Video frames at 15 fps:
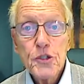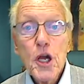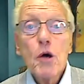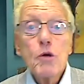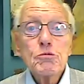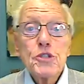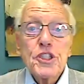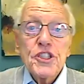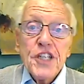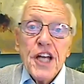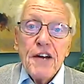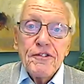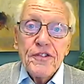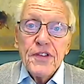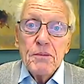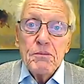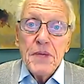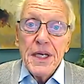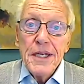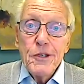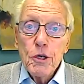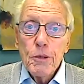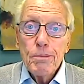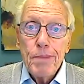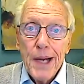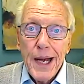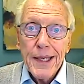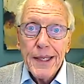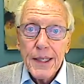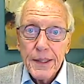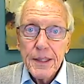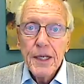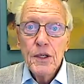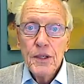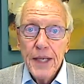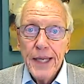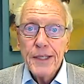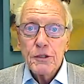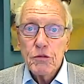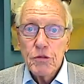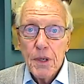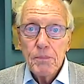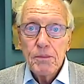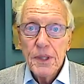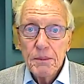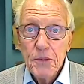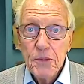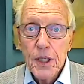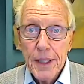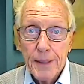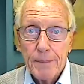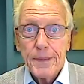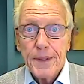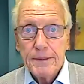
Don't stuff them in your pocket and crumple them all up.